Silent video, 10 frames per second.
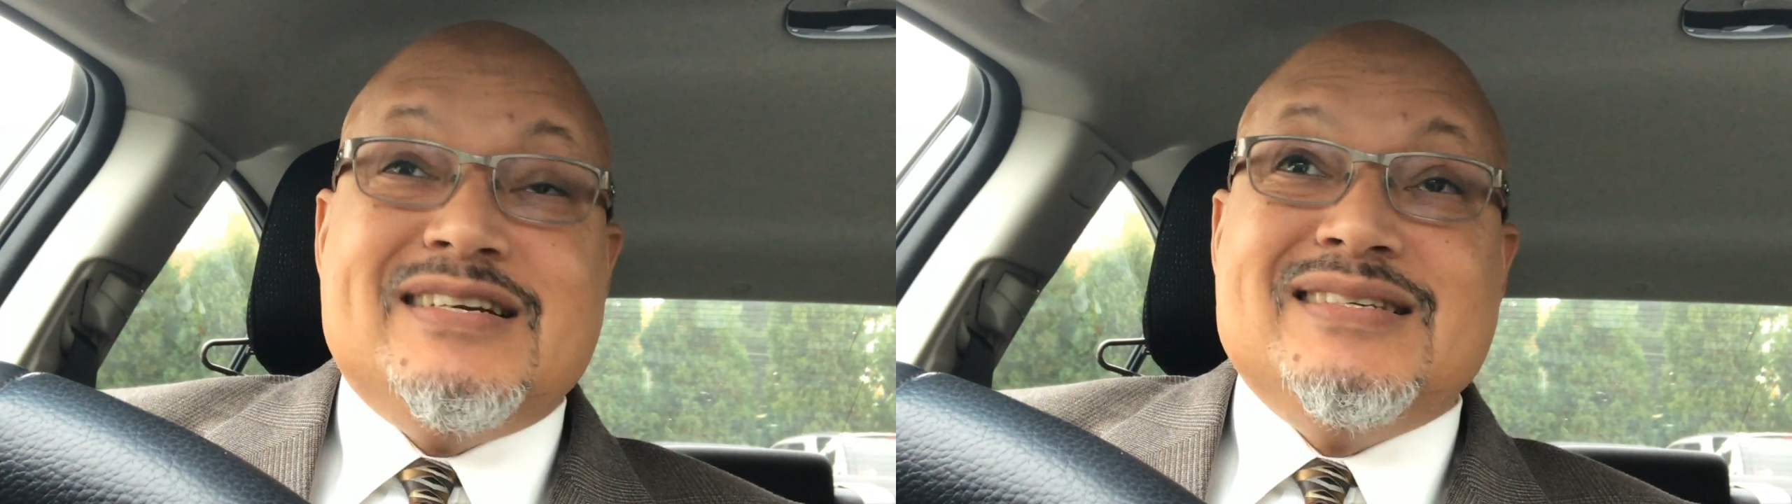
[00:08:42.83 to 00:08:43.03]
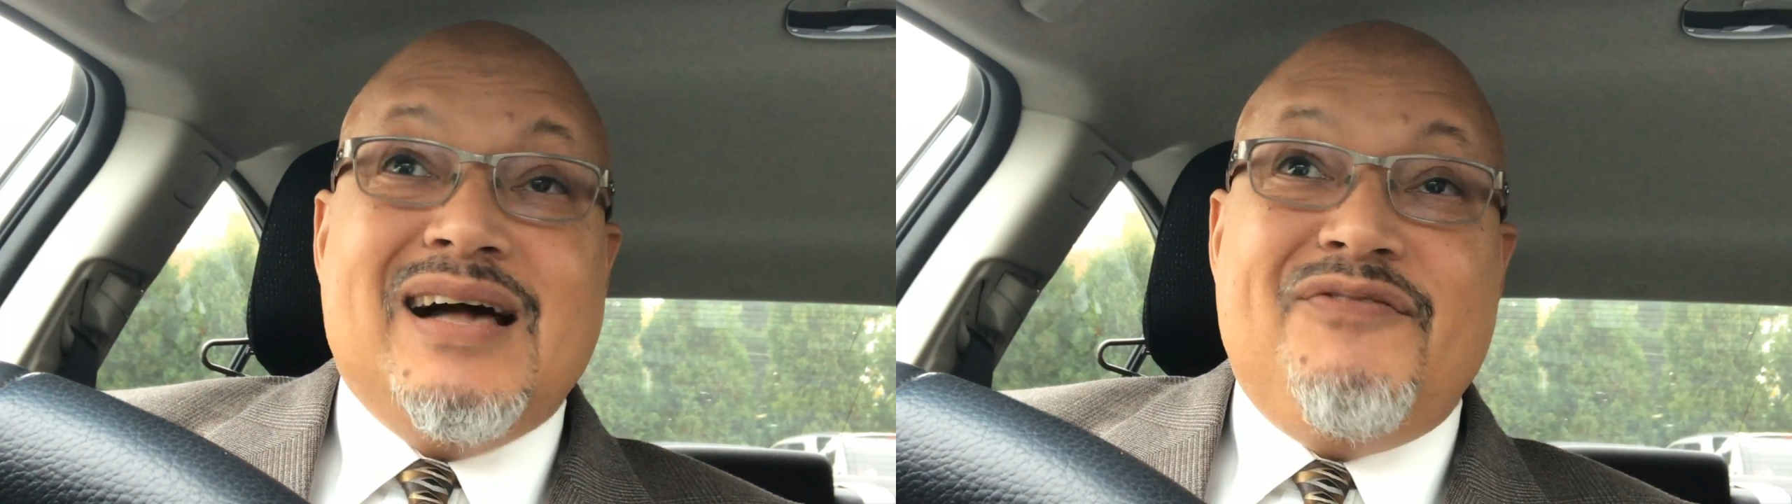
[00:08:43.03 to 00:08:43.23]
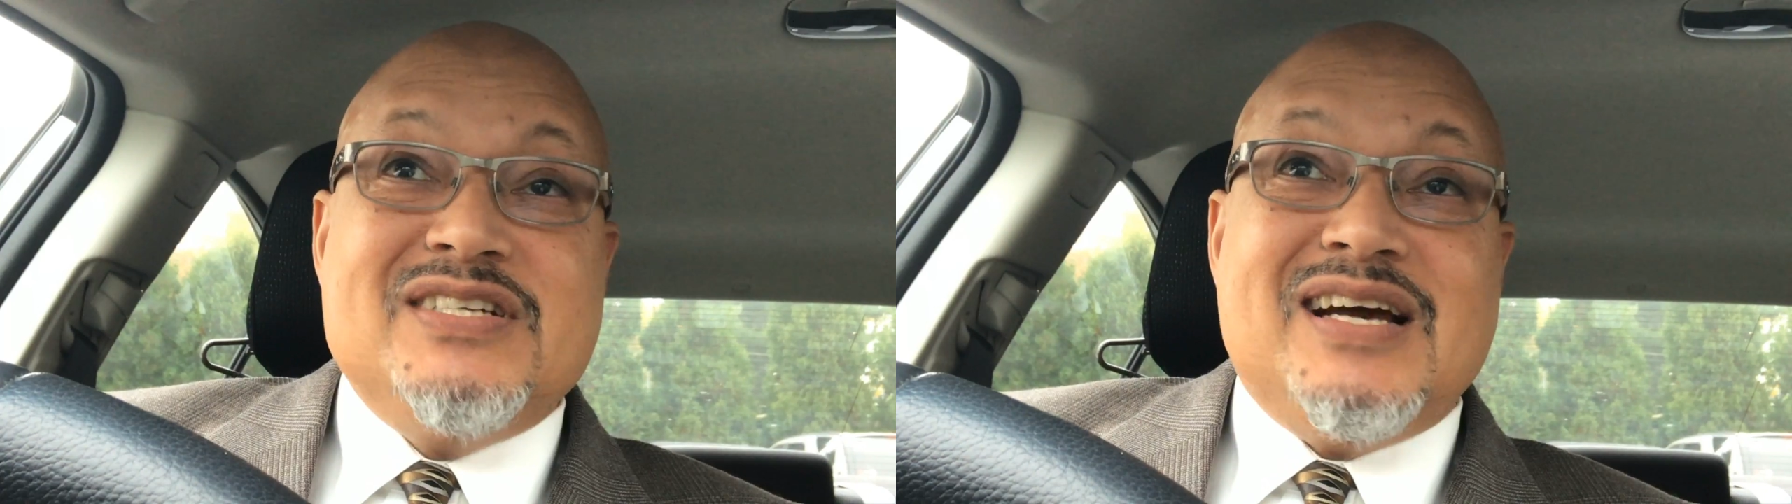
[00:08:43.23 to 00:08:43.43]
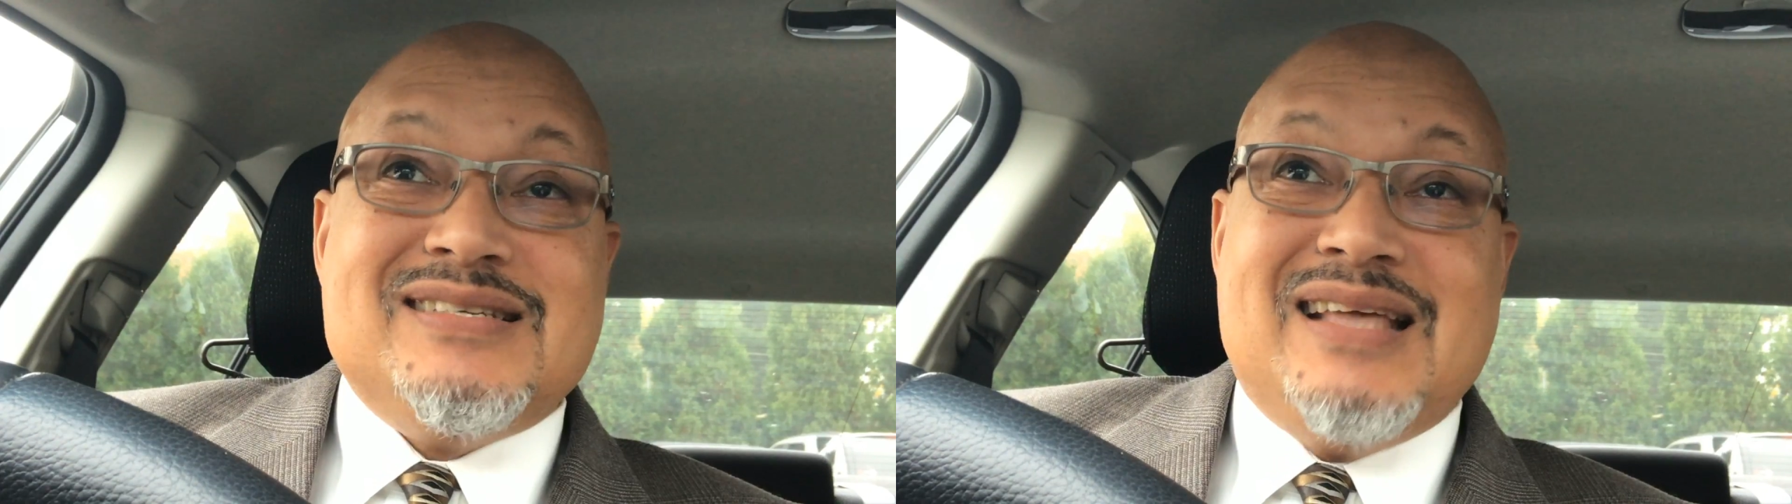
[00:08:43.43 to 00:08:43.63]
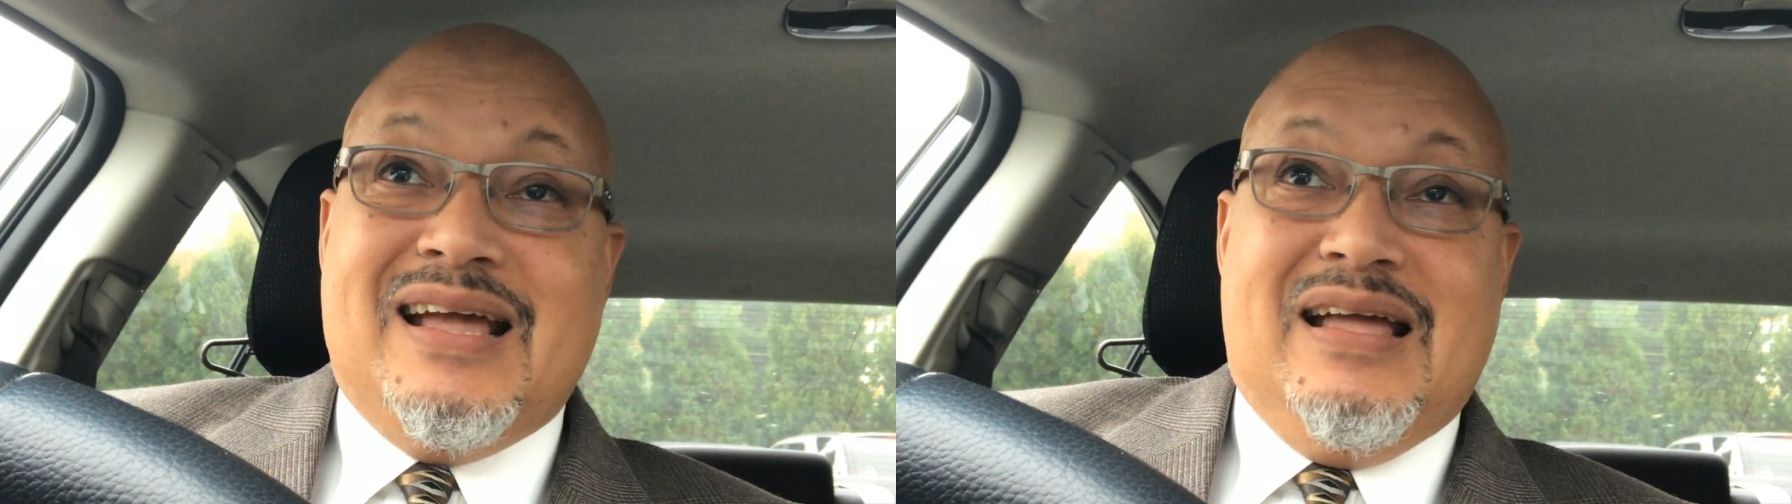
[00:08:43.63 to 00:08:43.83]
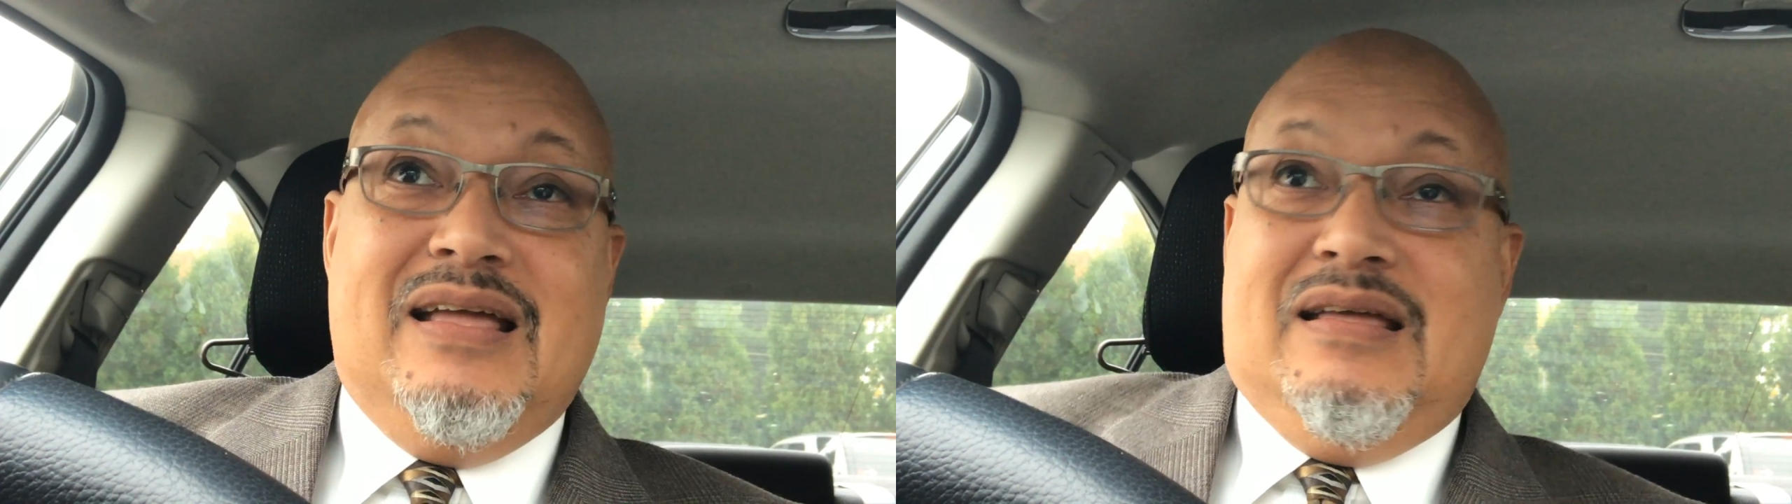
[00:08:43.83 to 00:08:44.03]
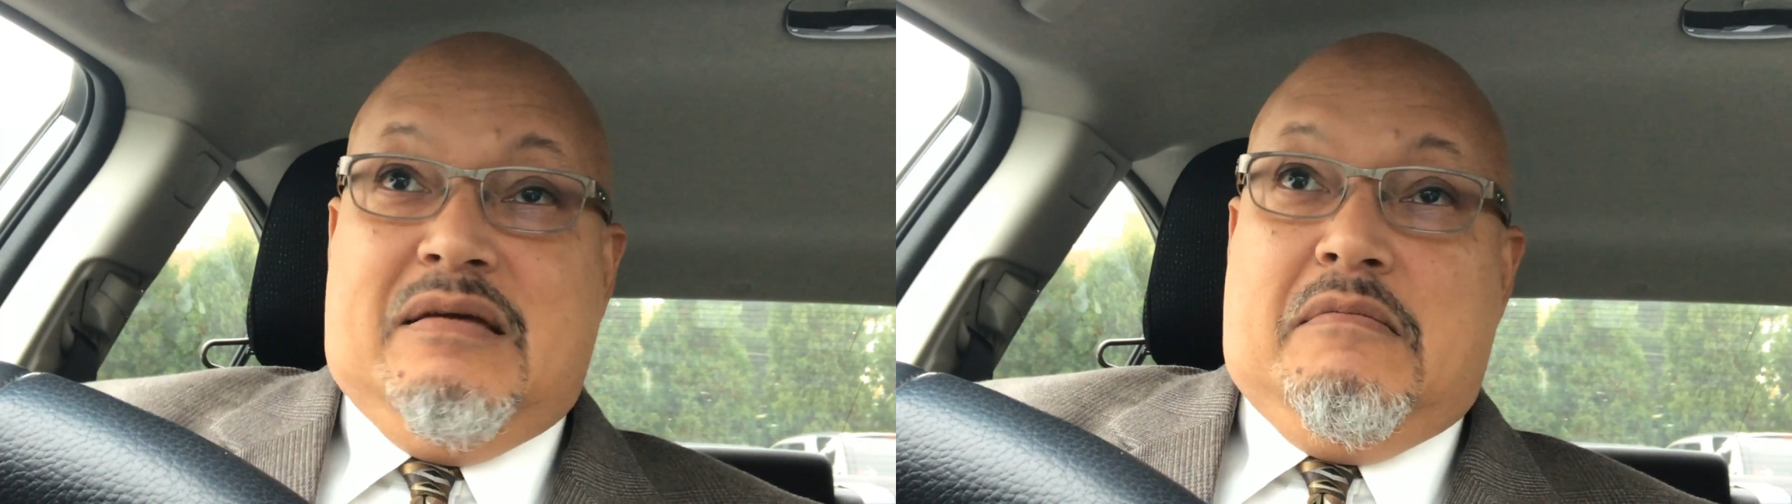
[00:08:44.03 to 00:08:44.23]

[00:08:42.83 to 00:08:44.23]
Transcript: Brakes are self-adjusting.